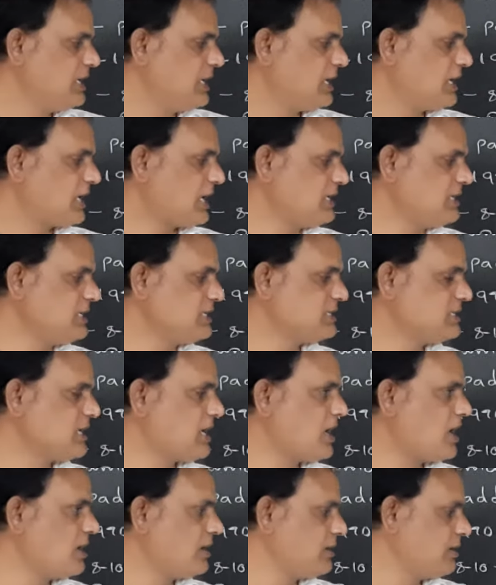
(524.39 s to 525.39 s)

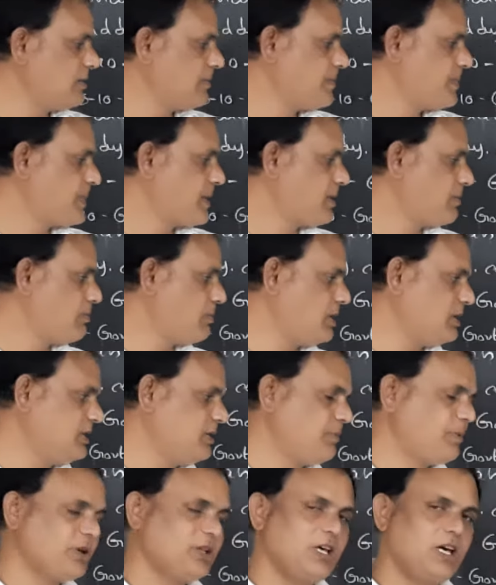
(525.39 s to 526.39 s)
Rajasthan, Madhya
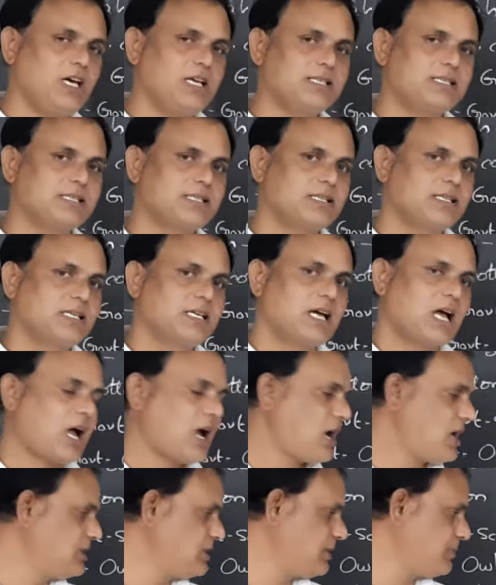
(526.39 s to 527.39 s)
Pradesh,
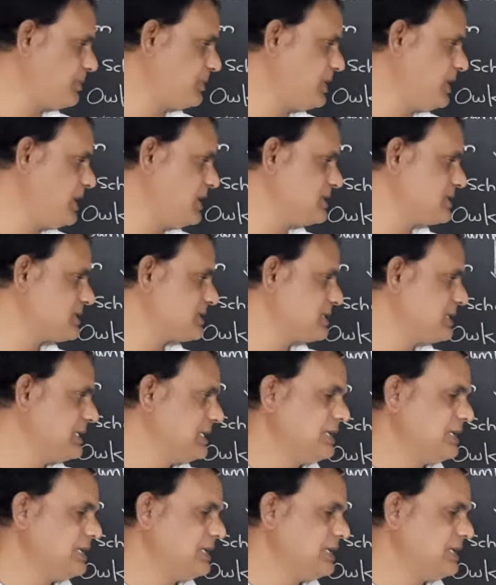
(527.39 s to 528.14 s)
Andhra Pradesh,